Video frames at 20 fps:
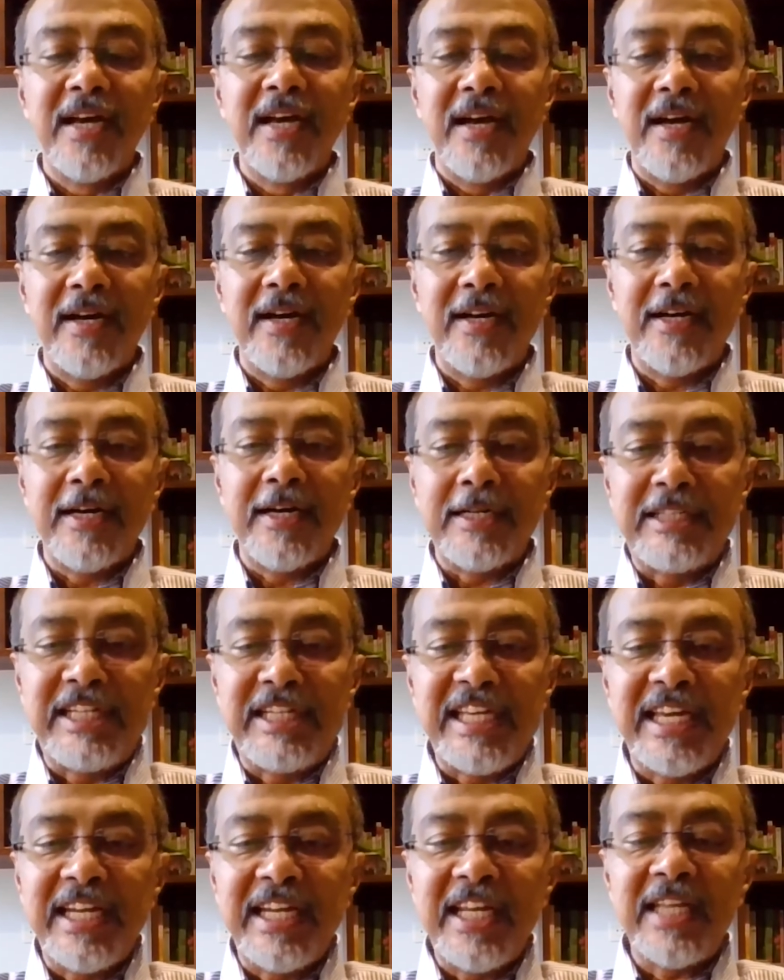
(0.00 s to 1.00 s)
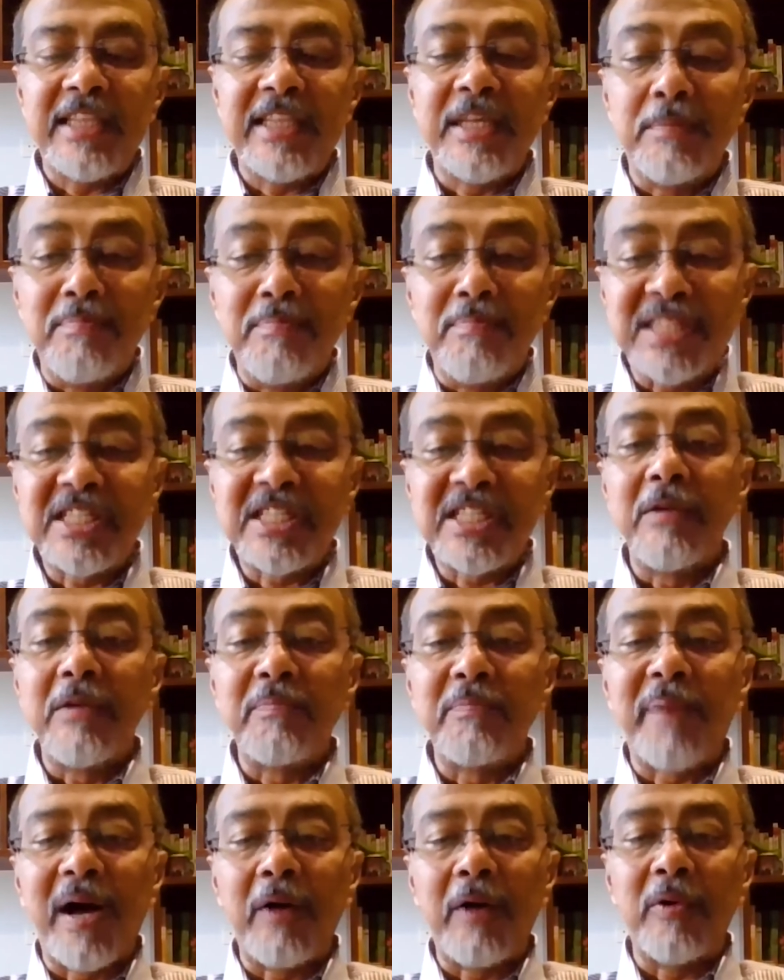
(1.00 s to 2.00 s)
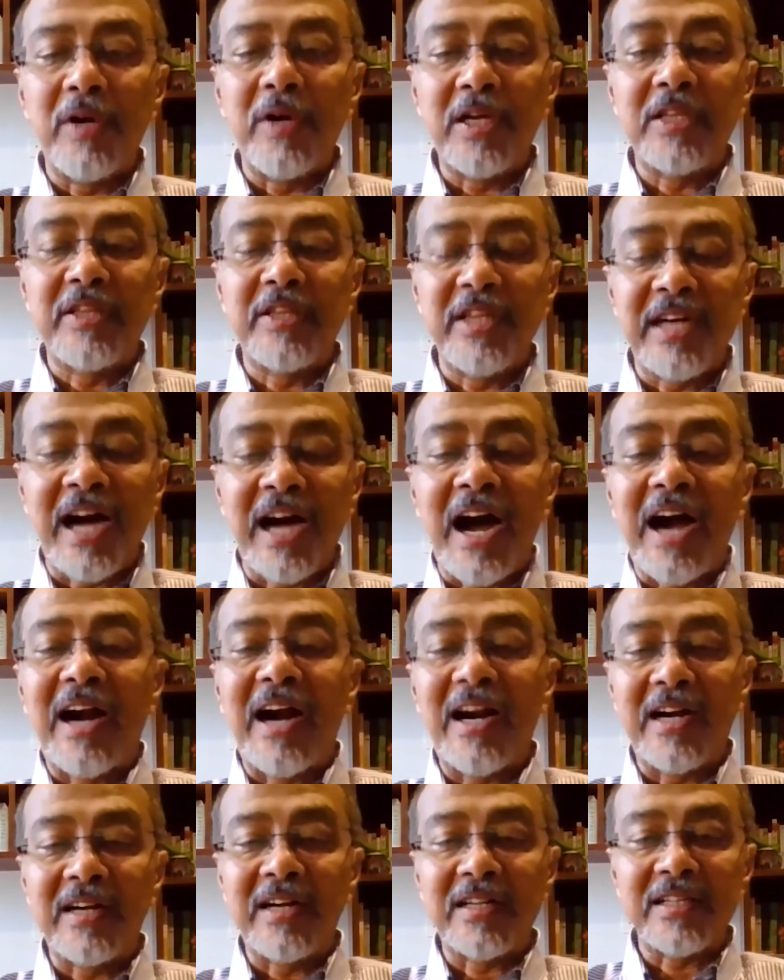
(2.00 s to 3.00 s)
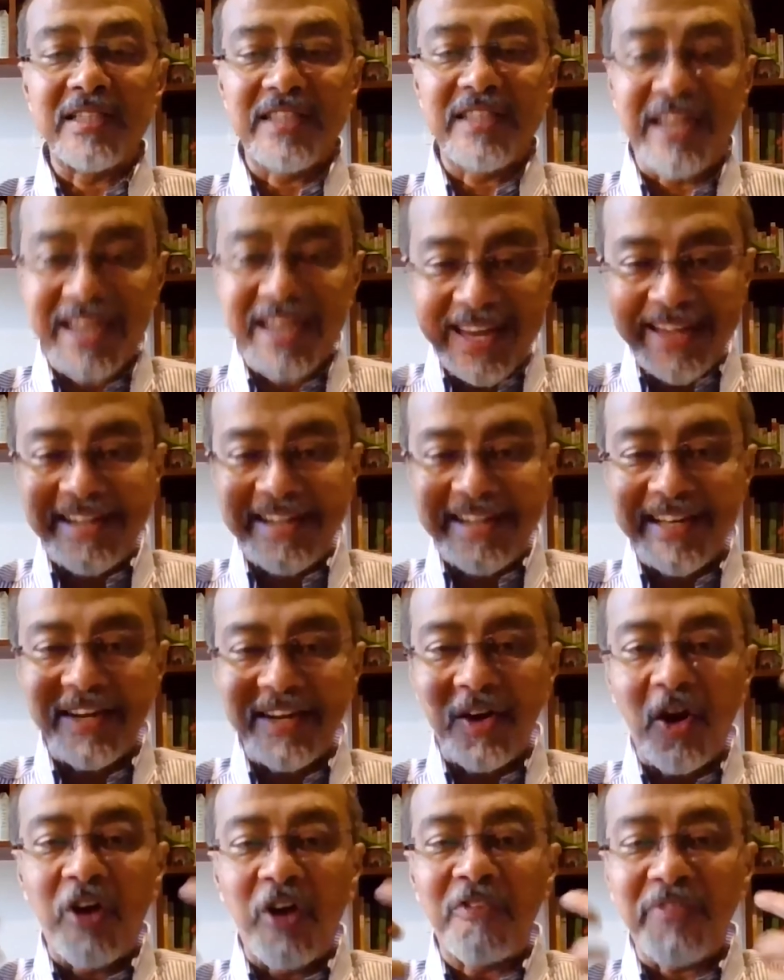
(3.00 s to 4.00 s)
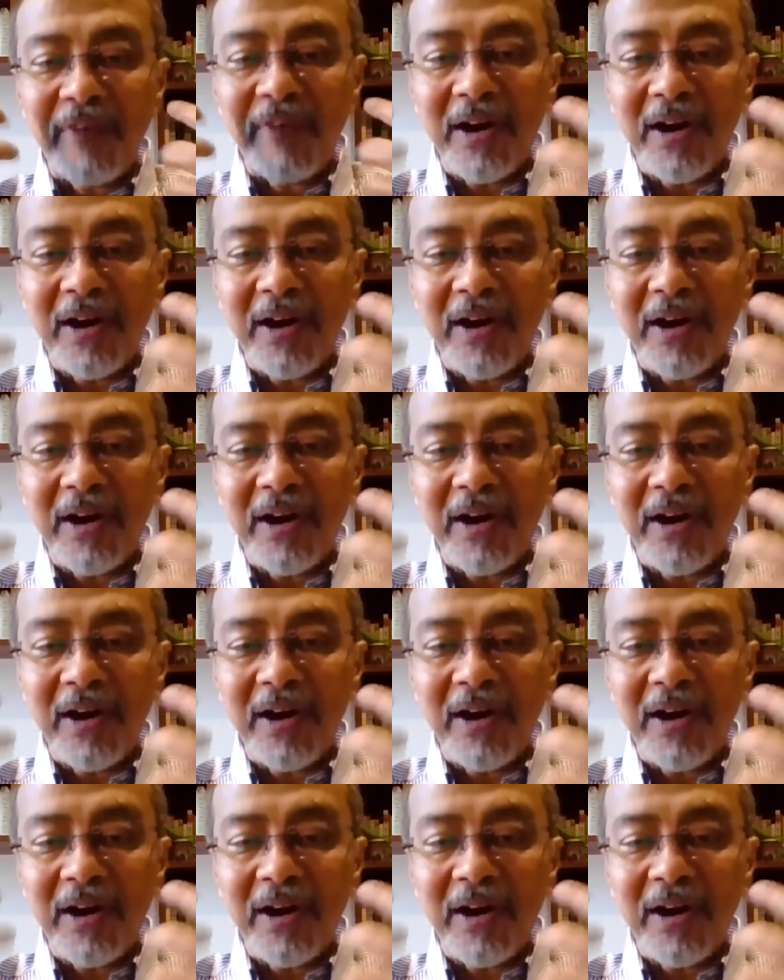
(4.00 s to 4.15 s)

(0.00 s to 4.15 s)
a DNA, the muscle power, the heart, the head of